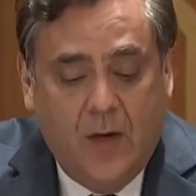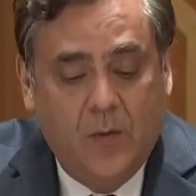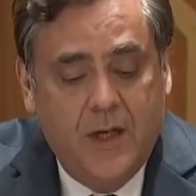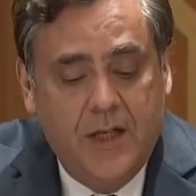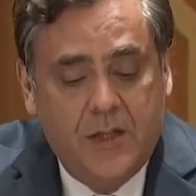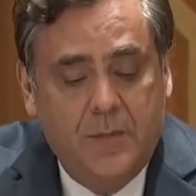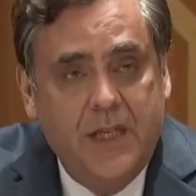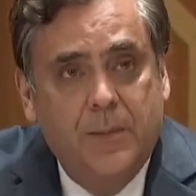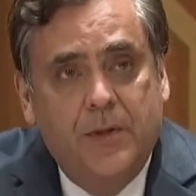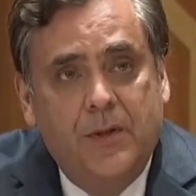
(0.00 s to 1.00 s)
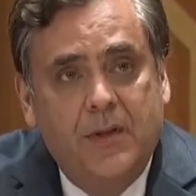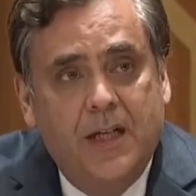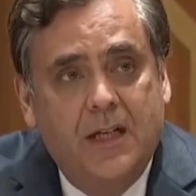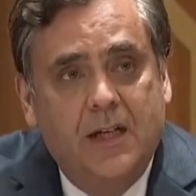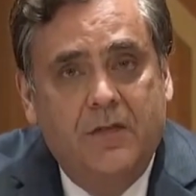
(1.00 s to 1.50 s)
outraged people
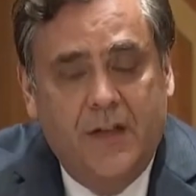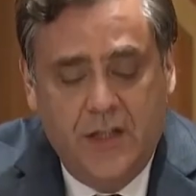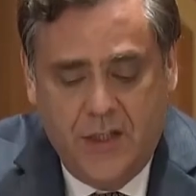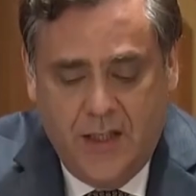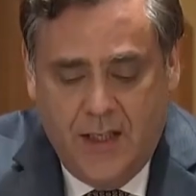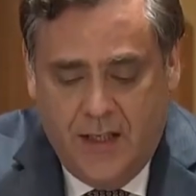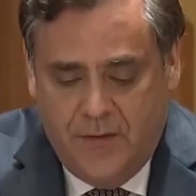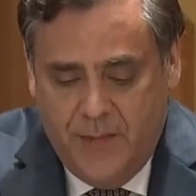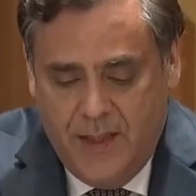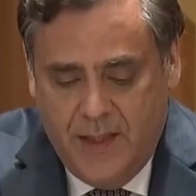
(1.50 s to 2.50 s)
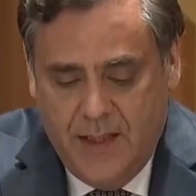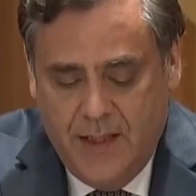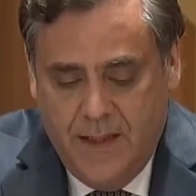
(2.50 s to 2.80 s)
and an avenging government."